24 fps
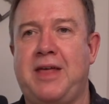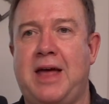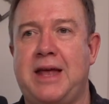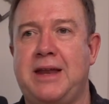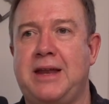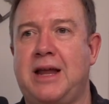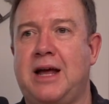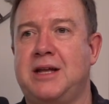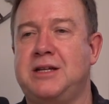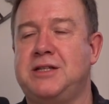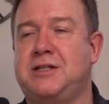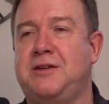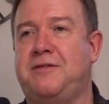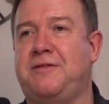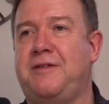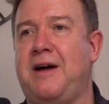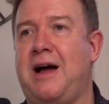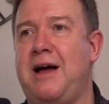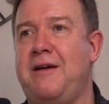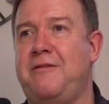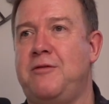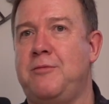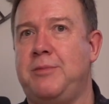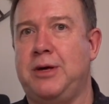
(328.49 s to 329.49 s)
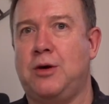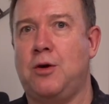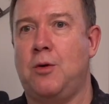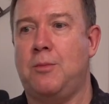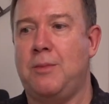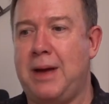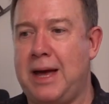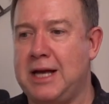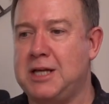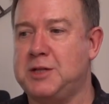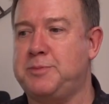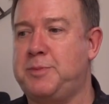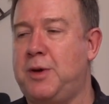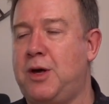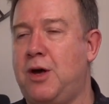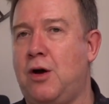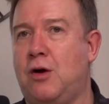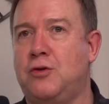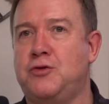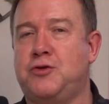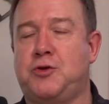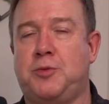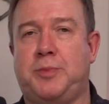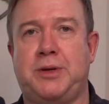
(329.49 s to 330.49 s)
their 9 to 5 and become expert
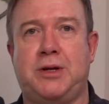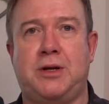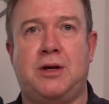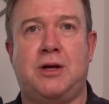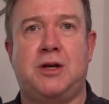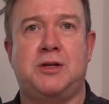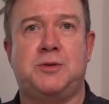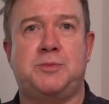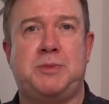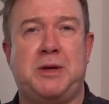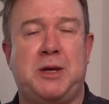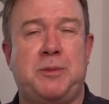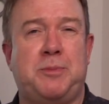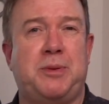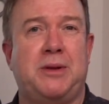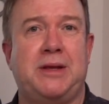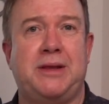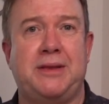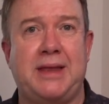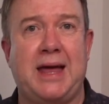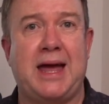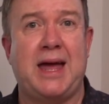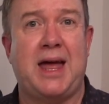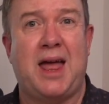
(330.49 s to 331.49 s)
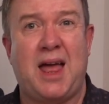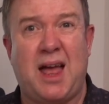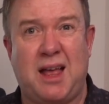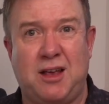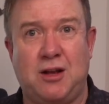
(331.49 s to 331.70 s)
entrepreneurs, people in their,